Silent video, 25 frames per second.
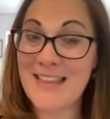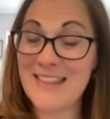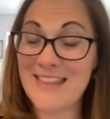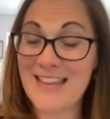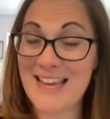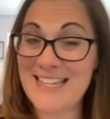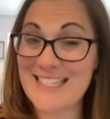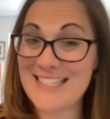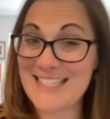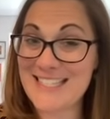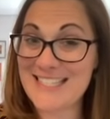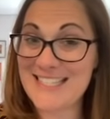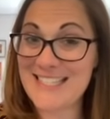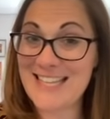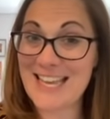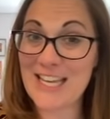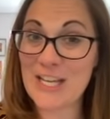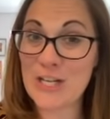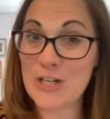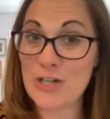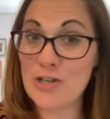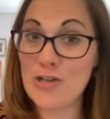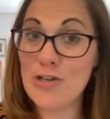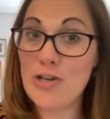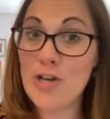That is the
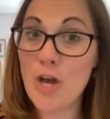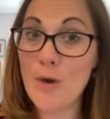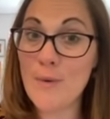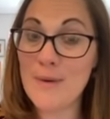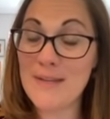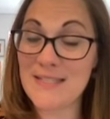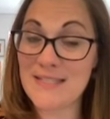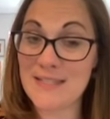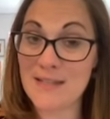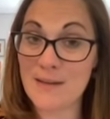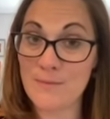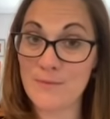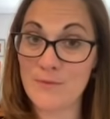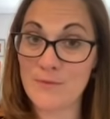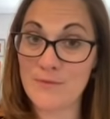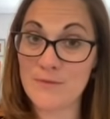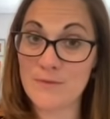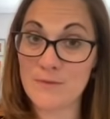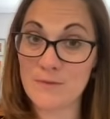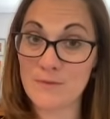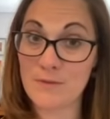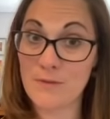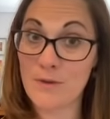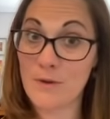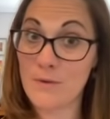second lowest number of
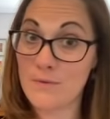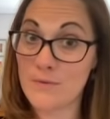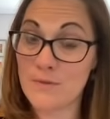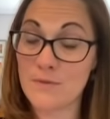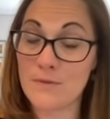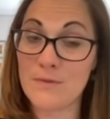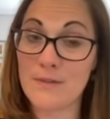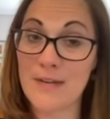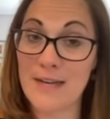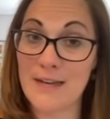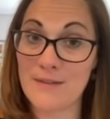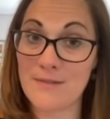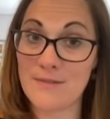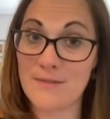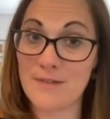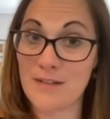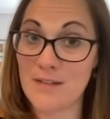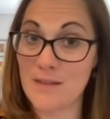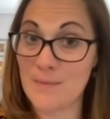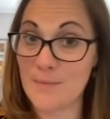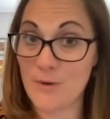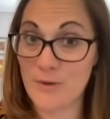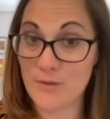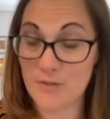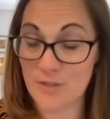goals scored
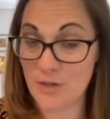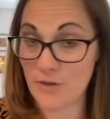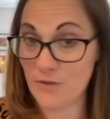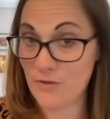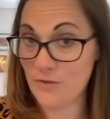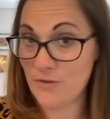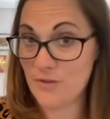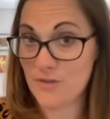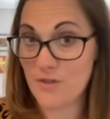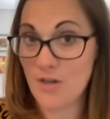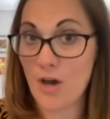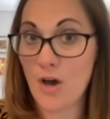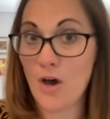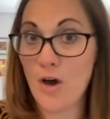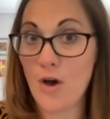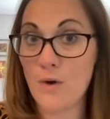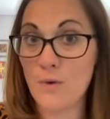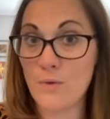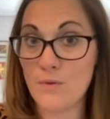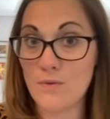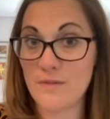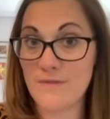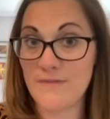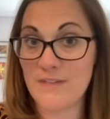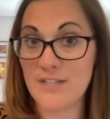outside the box across the
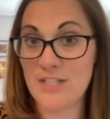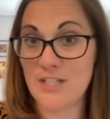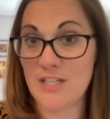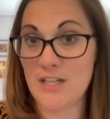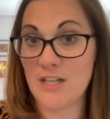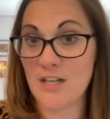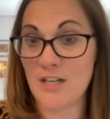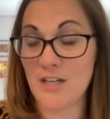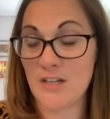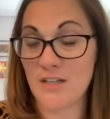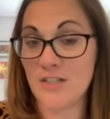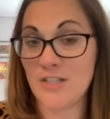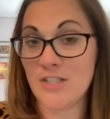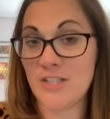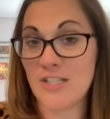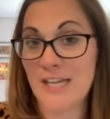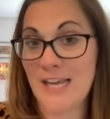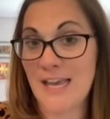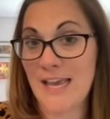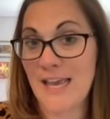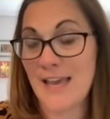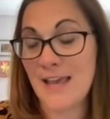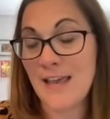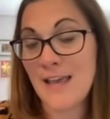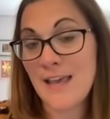whole division last
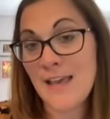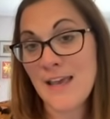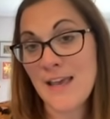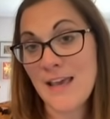year.